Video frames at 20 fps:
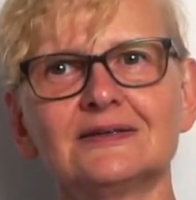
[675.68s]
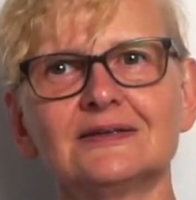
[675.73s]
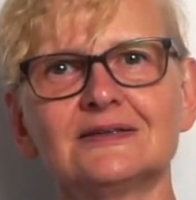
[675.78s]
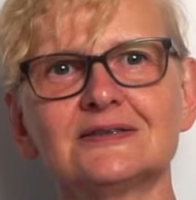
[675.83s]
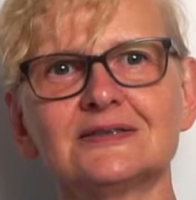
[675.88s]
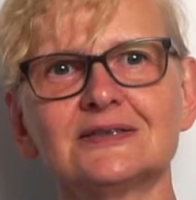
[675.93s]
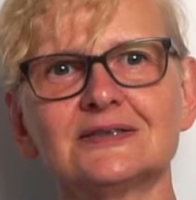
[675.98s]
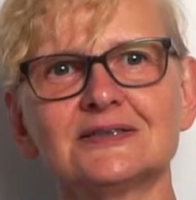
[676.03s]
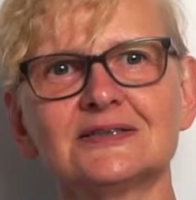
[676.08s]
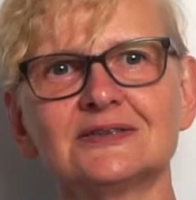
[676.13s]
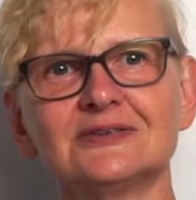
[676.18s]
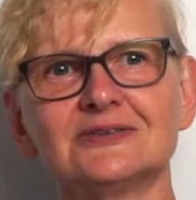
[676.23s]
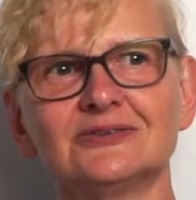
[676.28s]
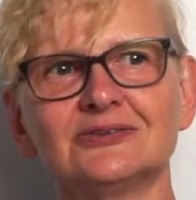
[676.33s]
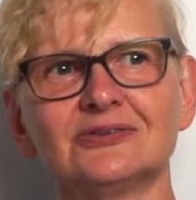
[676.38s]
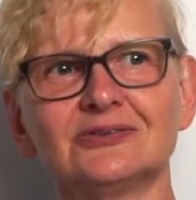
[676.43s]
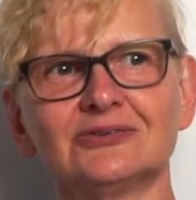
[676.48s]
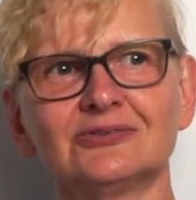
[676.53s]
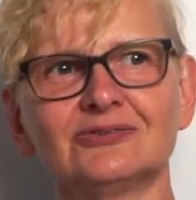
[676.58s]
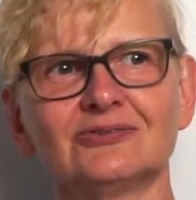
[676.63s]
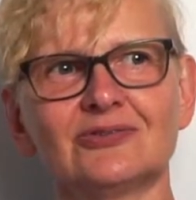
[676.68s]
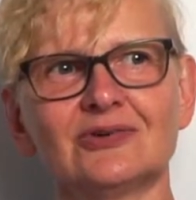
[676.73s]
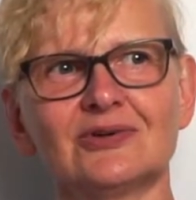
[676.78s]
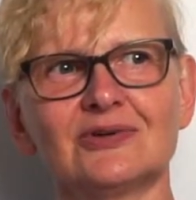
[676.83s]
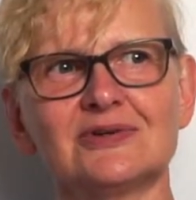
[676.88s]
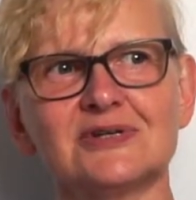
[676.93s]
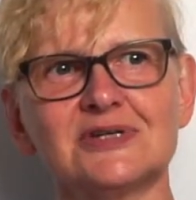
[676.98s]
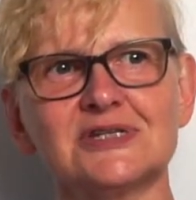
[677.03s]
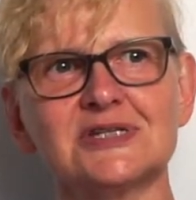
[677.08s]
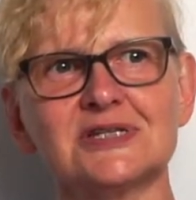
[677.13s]
just to
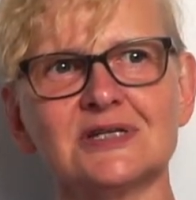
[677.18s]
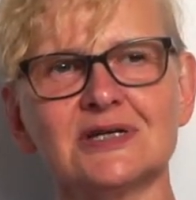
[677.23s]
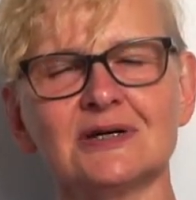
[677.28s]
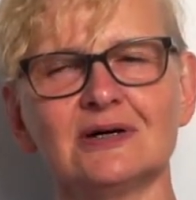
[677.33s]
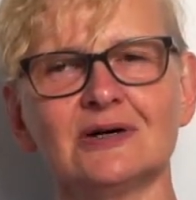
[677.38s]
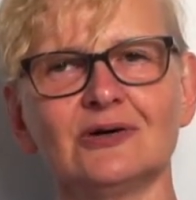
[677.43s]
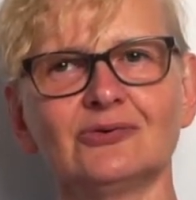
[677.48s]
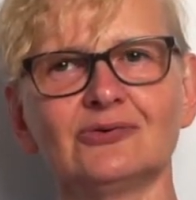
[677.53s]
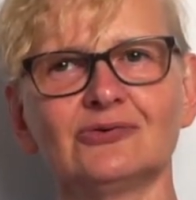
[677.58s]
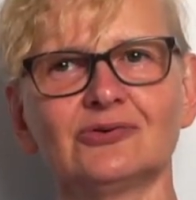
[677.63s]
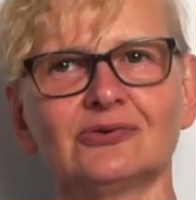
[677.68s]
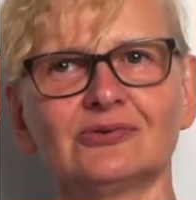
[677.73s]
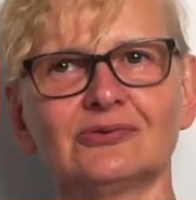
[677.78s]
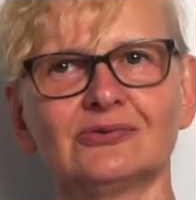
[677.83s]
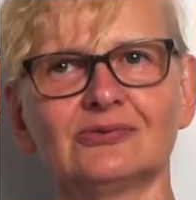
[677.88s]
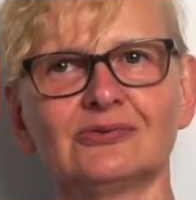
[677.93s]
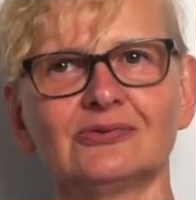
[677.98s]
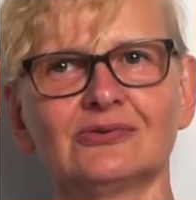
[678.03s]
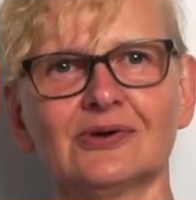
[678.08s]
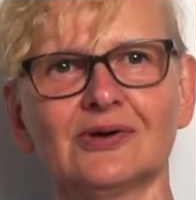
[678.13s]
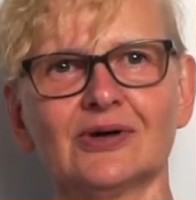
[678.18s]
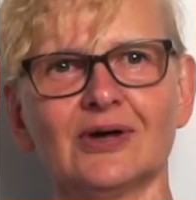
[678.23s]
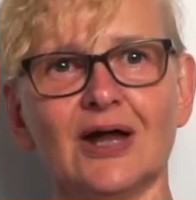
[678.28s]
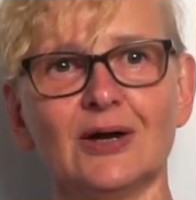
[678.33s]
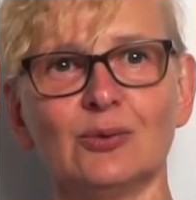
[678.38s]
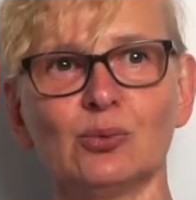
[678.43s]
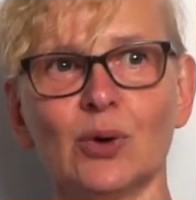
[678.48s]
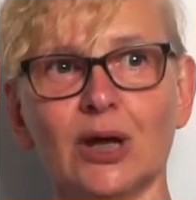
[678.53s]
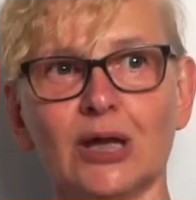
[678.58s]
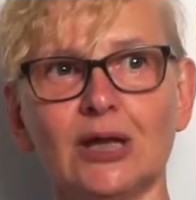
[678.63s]
stay out and
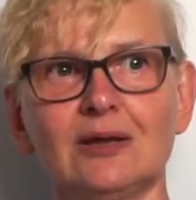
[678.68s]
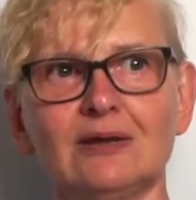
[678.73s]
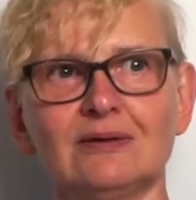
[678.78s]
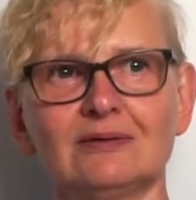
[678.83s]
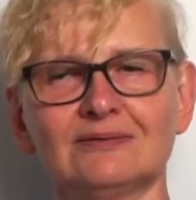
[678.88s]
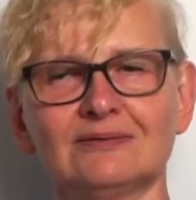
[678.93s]
wait.